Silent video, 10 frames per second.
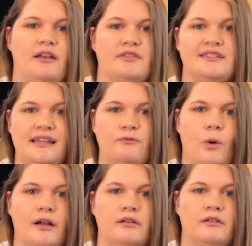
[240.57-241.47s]
and receive
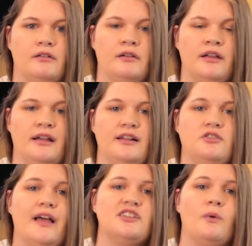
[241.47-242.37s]
one. And
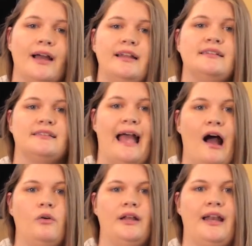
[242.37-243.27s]
so that's why it is
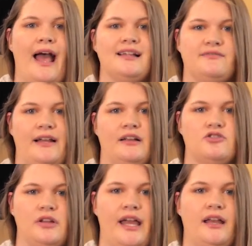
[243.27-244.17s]
counted as
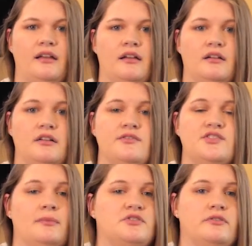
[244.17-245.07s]
financial aid.
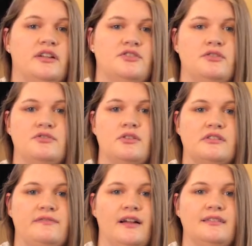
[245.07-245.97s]
Some students use
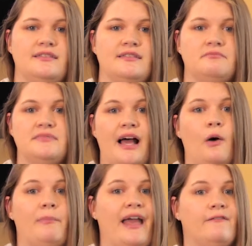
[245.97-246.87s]
those funds to
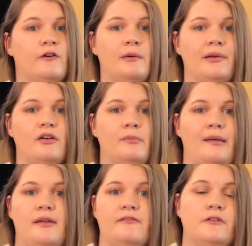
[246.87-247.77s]
help pay for a bill,
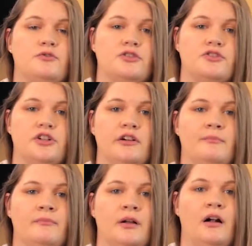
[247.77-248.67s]
maybe a future
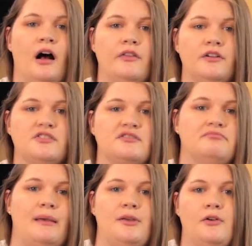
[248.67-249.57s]
term. Others,
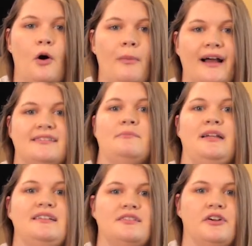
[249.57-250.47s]
maybe you go buy some
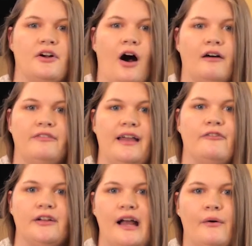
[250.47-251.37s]
pizza or coffee
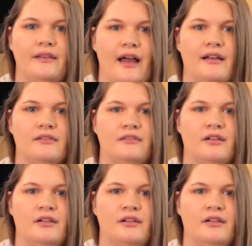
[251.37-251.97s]
every now and then,